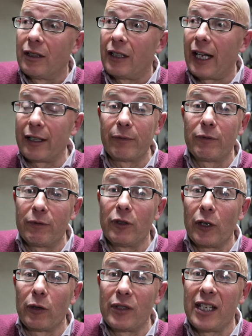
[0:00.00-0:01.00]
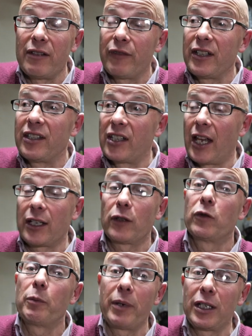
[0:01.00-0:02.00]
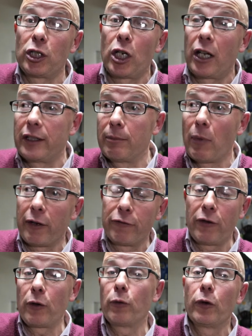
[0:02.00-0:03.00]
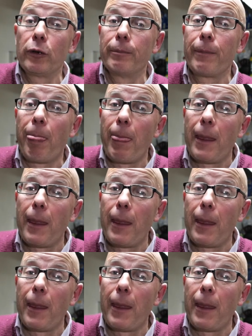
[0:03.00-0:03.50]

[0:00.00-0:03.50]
like a, you know, TV set of a beach hut in my front room.